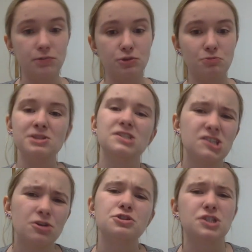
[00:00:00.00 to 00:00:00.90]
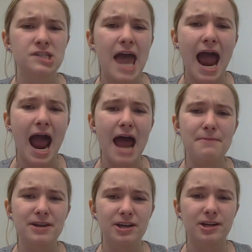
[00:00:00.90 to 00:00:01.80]
supposed to be still sad
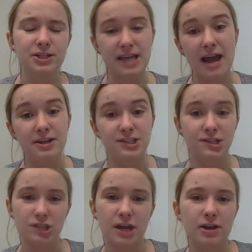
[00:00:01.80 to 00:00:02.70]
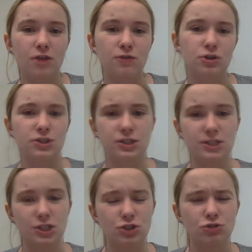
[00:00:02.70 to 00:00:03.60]
because Katniss is standing over her
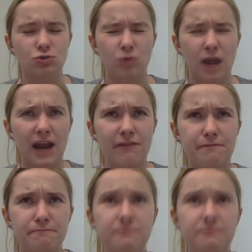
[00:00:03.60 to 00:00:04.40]
sister's grave